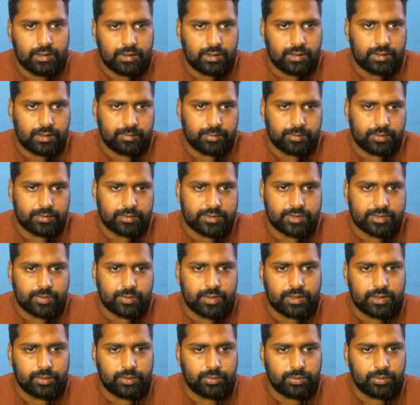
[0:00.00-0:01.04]
upon
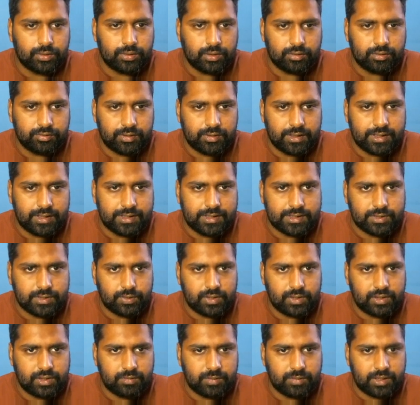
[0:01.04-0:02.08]
square root of a
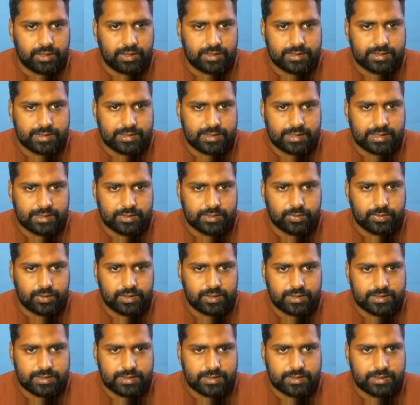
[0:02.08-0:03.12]
square minus x square
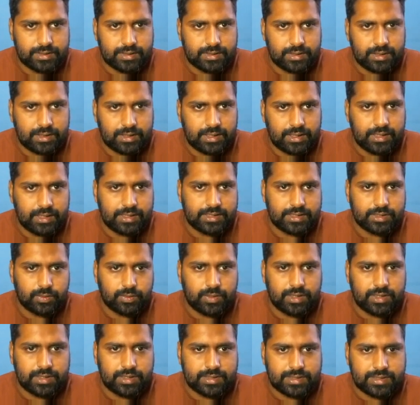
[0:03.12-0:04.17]
is a
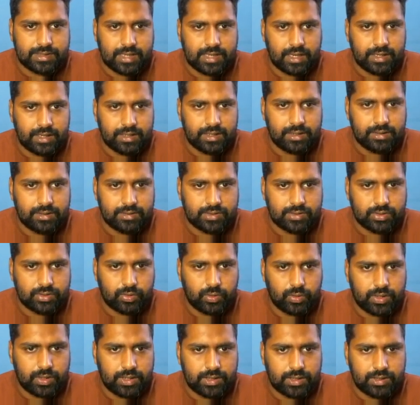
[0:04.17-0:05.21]
square sine
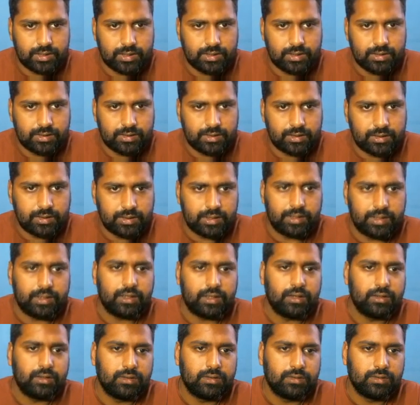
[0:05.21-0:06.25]
square theta.